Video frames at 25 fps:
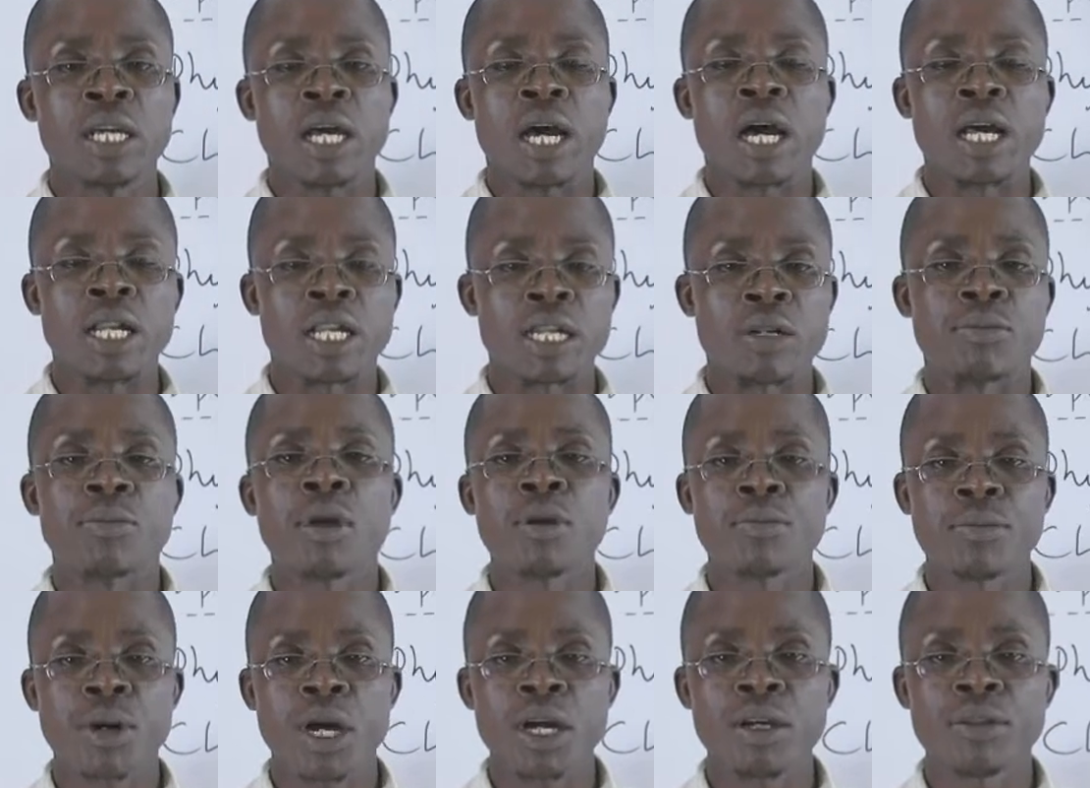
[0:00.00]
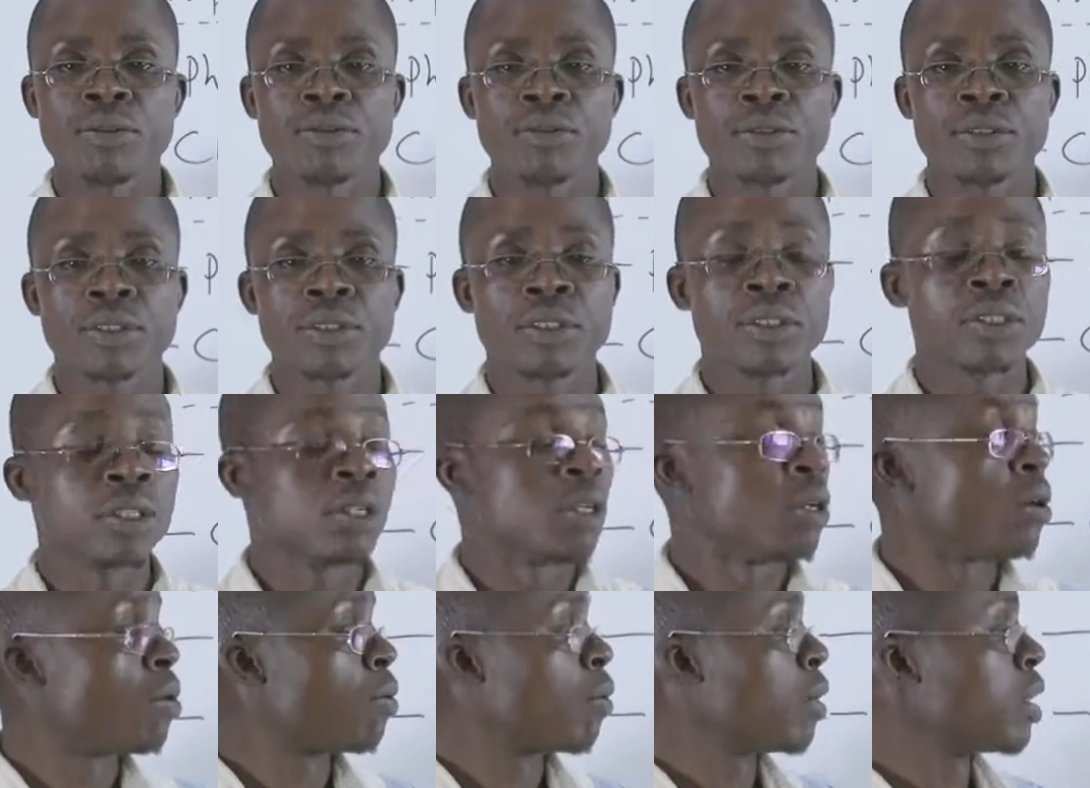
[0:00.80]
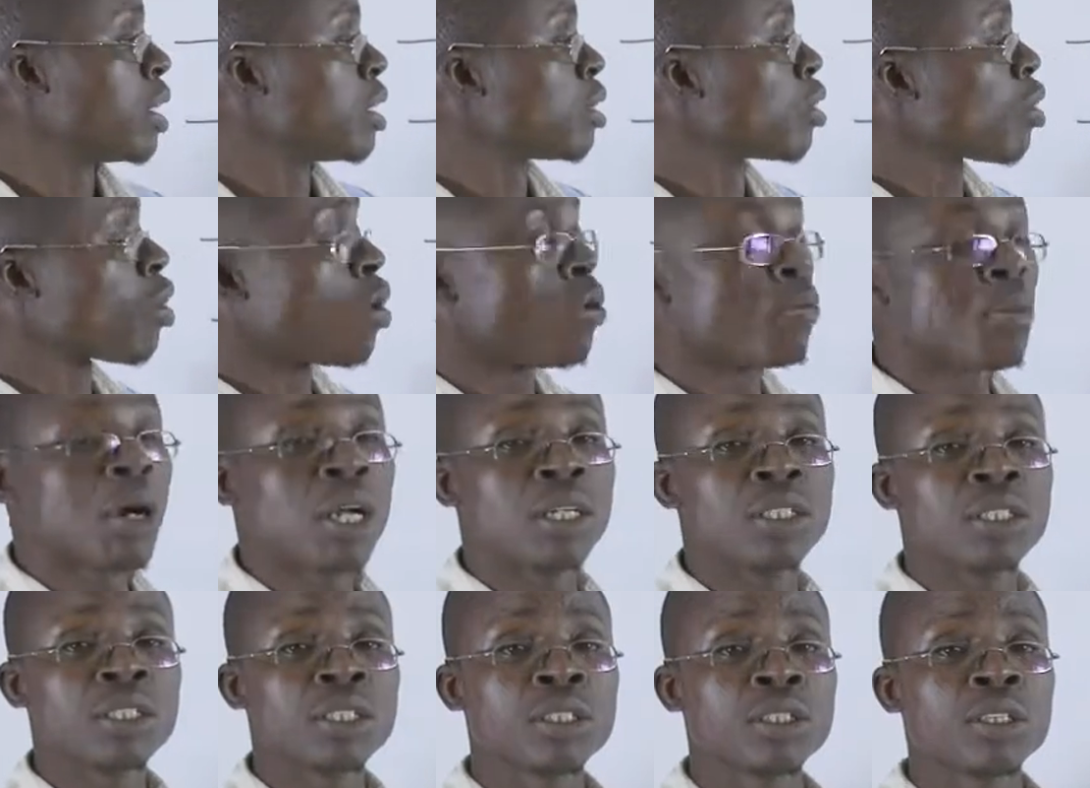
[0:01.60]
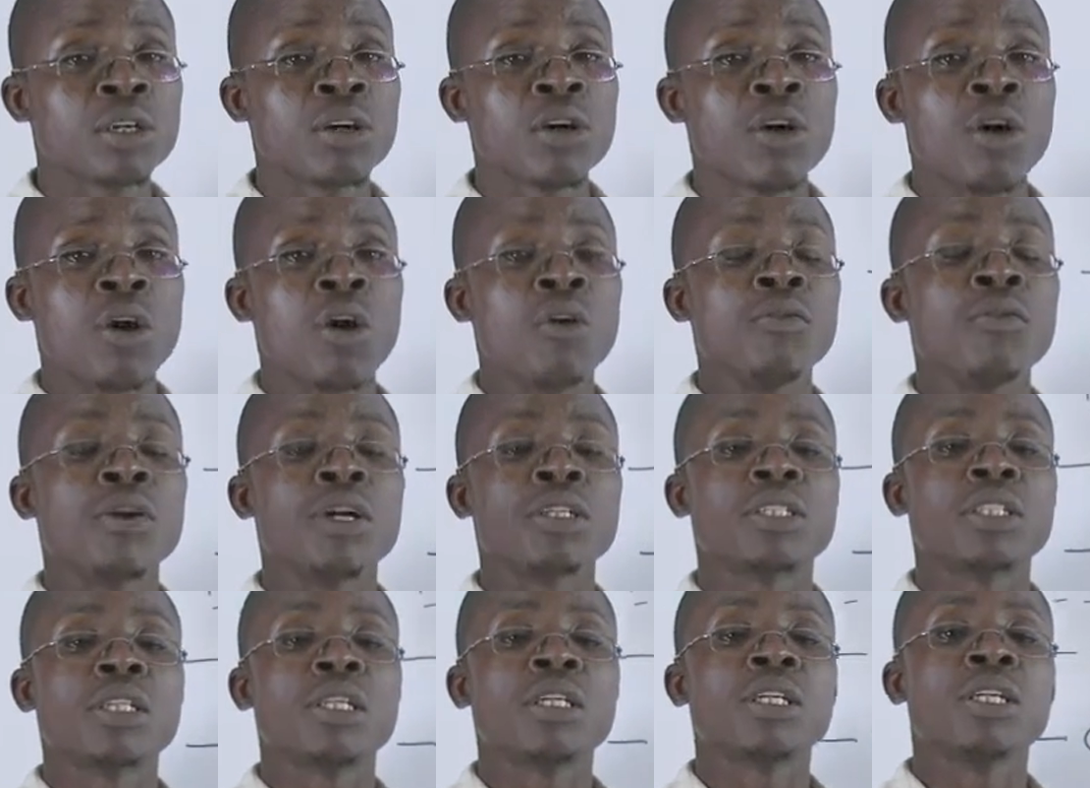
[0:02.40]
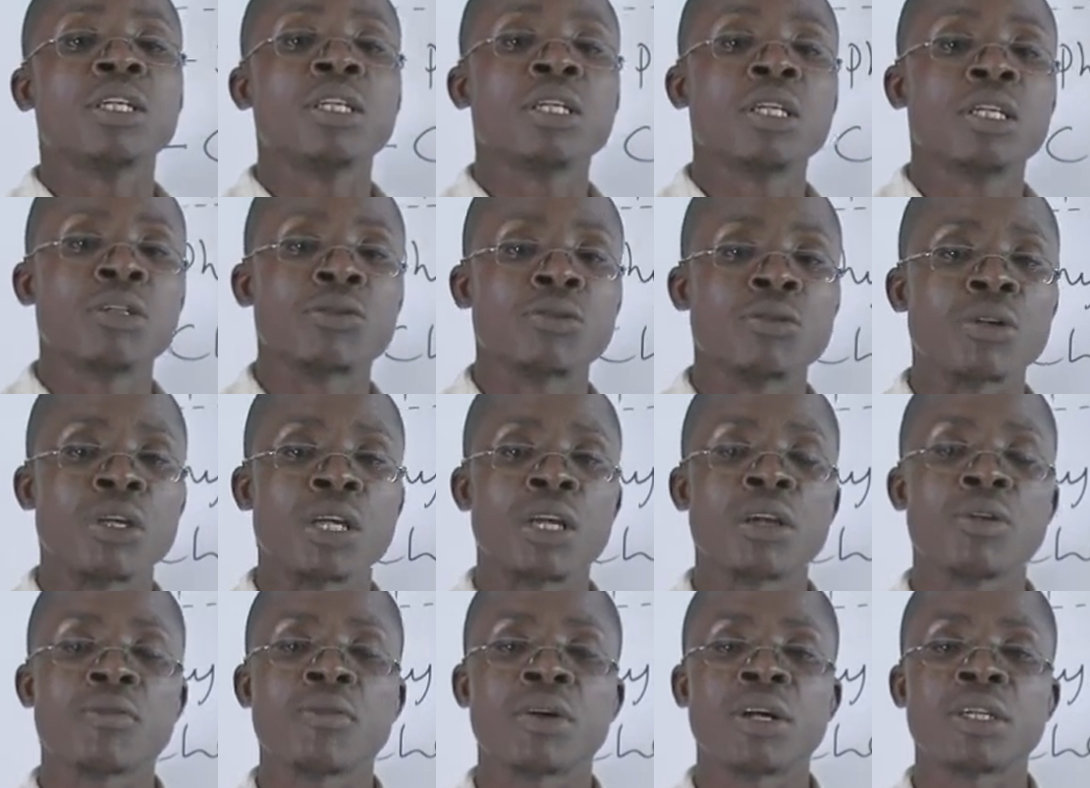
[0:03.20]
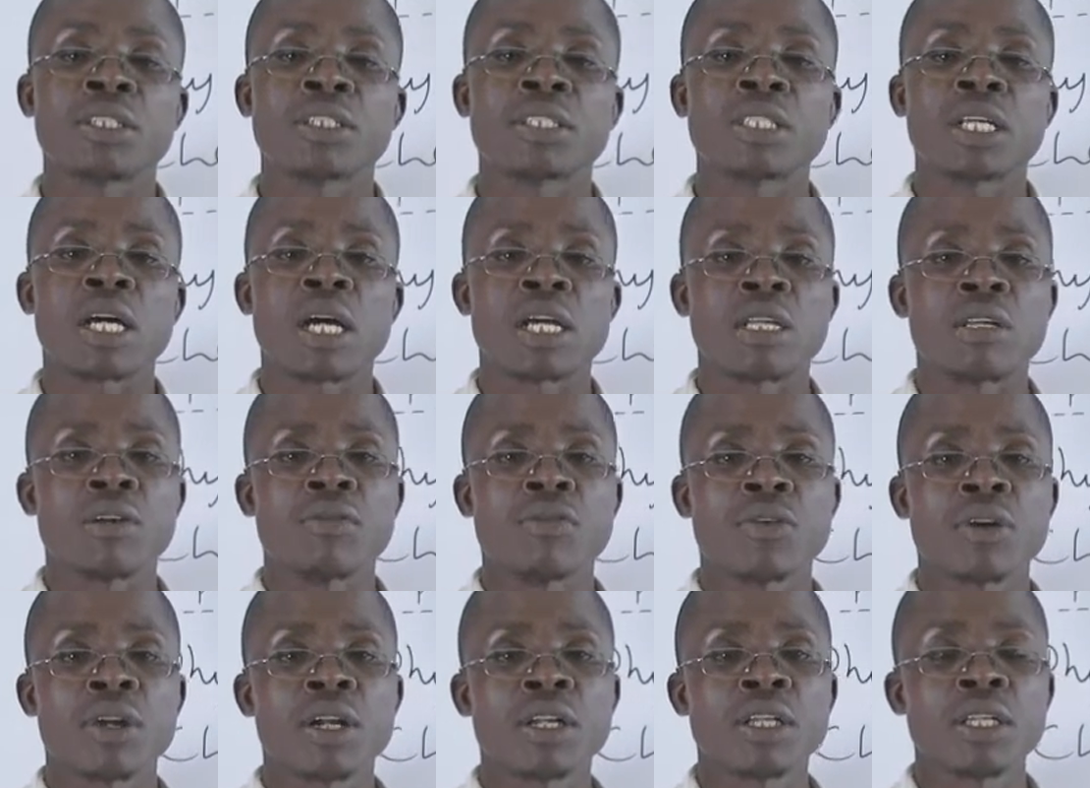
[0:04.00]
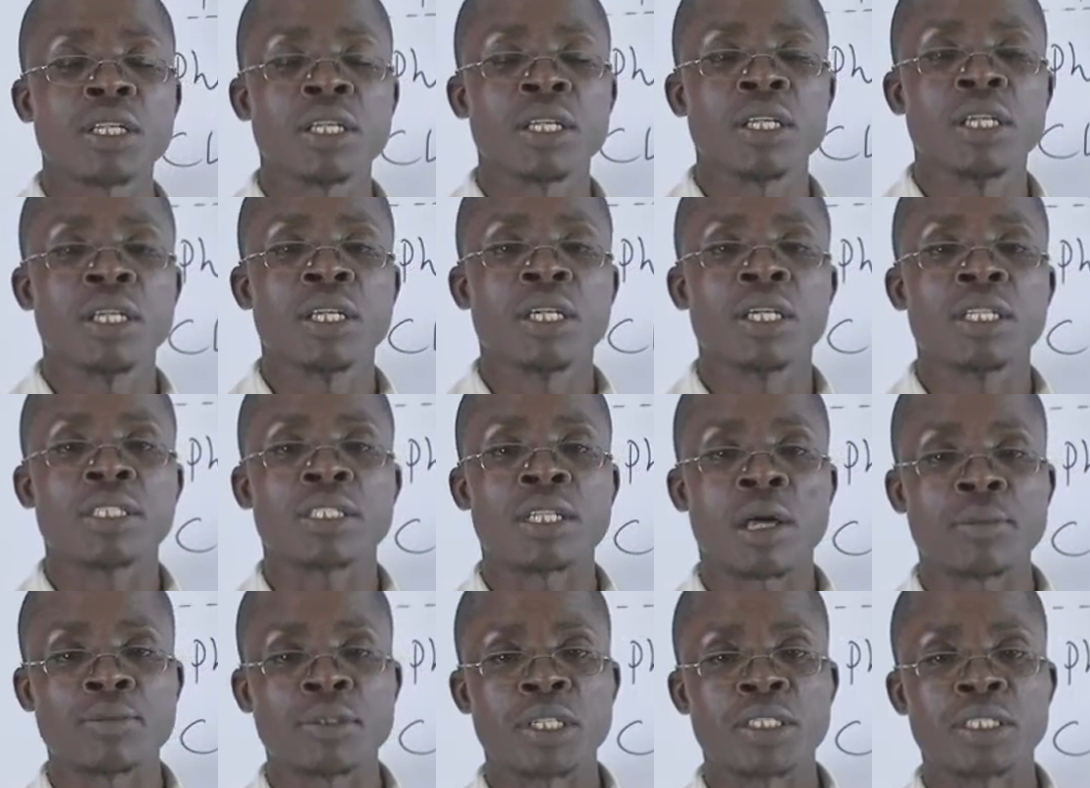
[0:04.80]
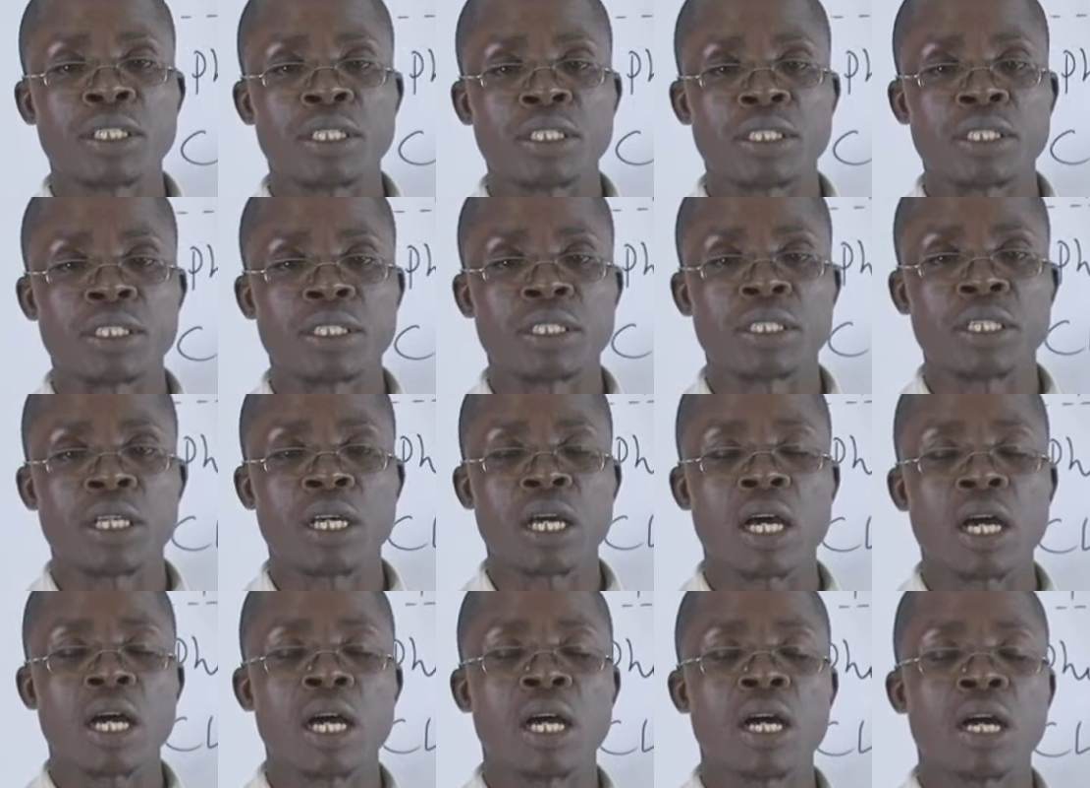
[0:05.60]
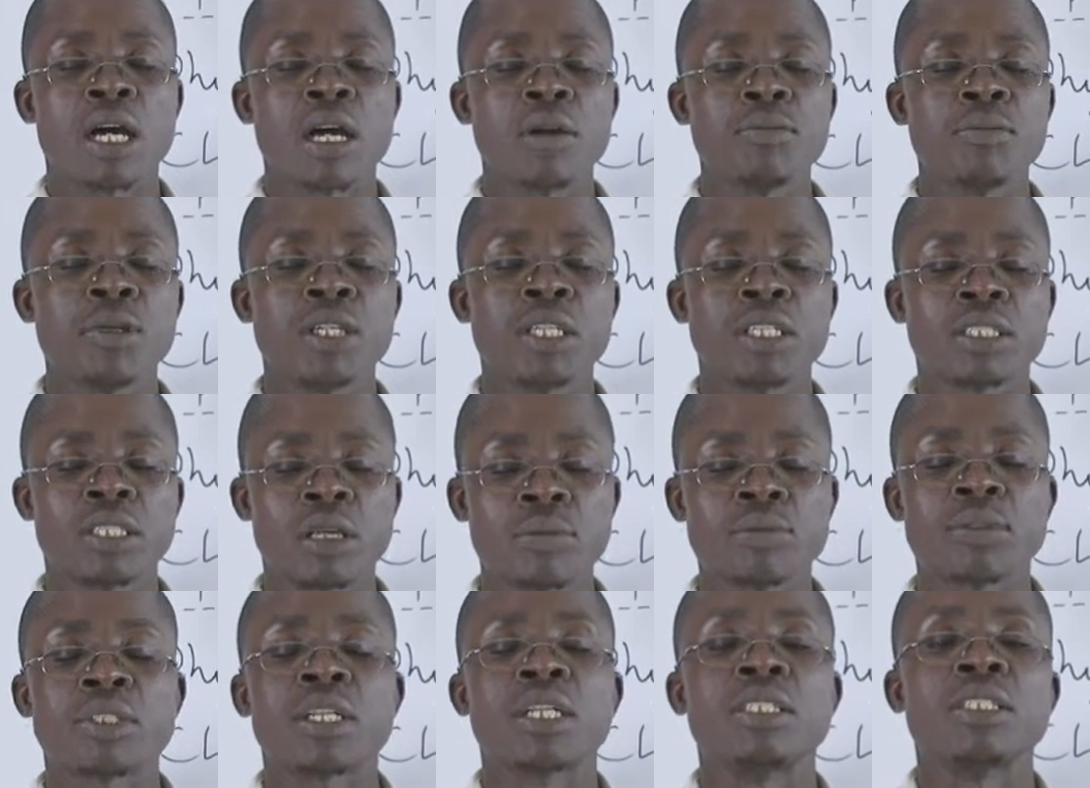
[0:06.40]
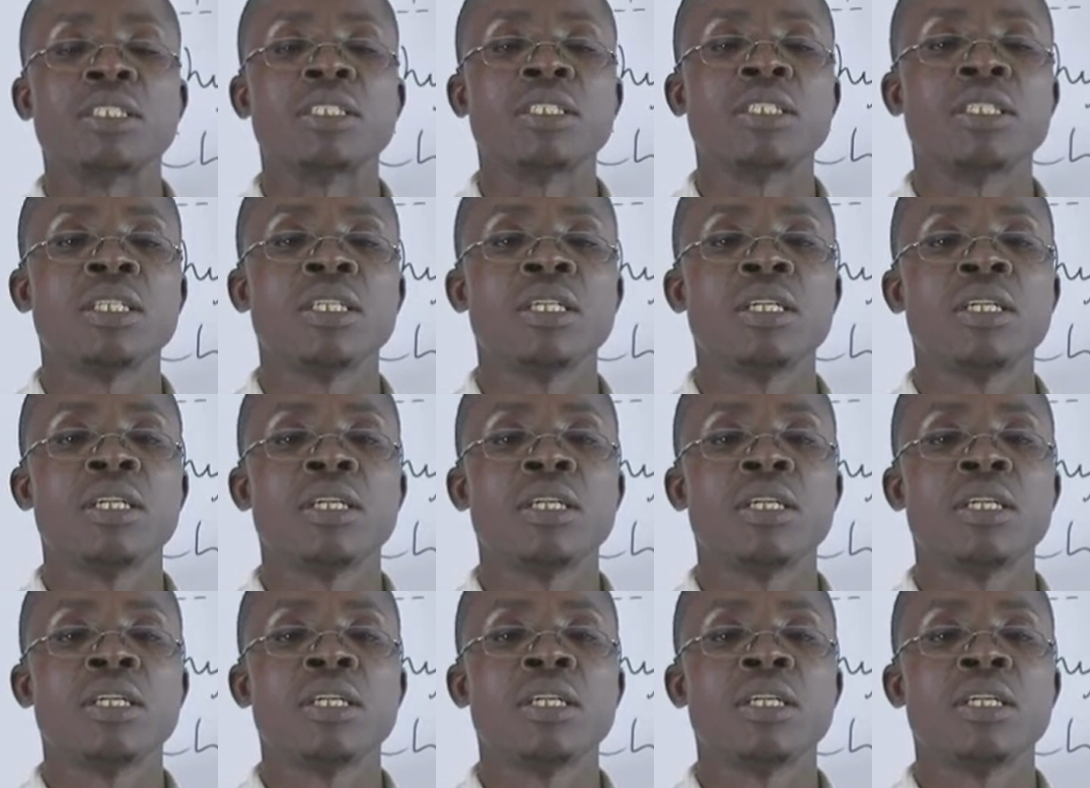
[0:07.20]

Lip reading: And remember, when it combines, obviously it will give us a different substances. A substance.